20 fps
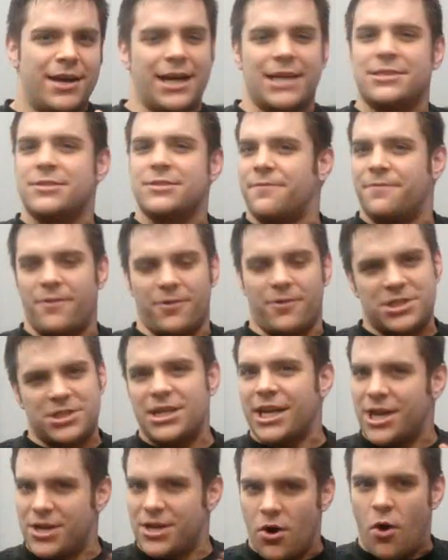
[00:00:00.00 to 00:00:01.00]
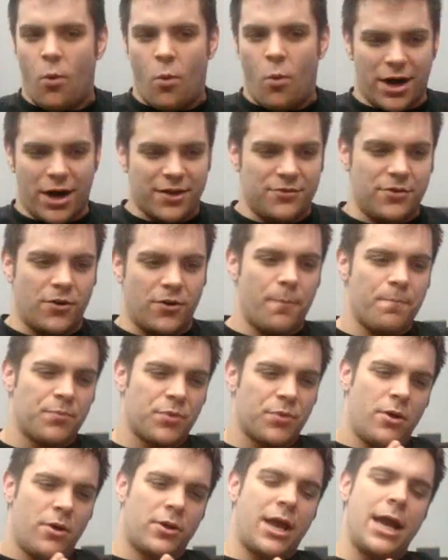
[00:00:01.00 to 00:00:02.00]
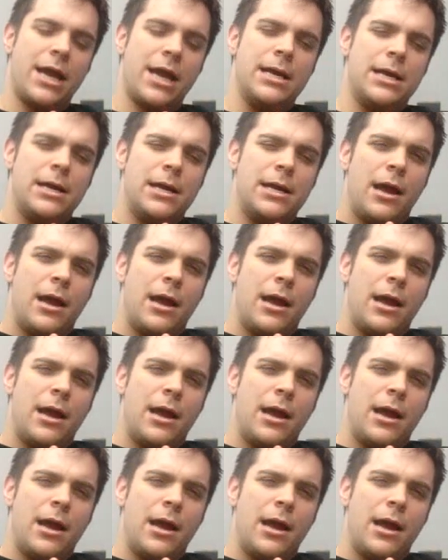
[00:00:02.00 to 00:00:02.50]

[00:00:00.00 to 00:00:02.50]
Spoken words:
That's the first thing you don't want to do, okay?